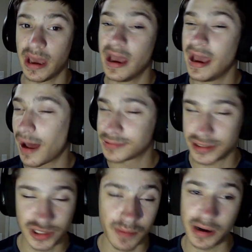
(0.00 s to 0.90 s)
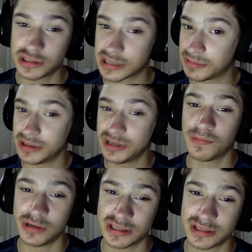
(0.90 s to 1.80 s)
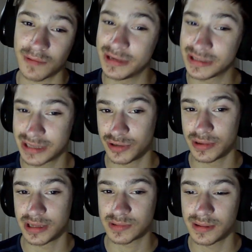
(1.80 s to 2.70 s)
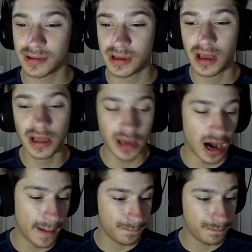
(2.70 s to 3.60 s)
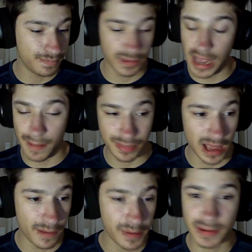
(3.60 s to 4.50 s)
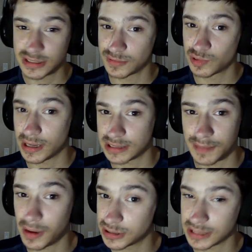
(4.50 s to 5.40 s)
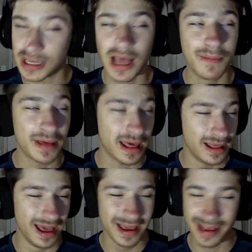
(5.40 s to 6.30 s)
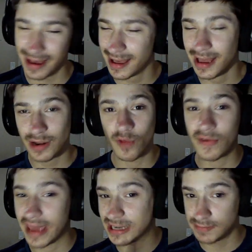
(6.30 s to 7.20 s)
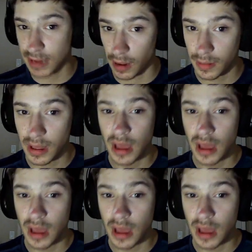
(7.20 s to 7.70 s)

It helps us so much, and I really do appreciate it, so please consider doing it as well. But yeah, I repeated myself twice, I apologize. But yeah, notification bell.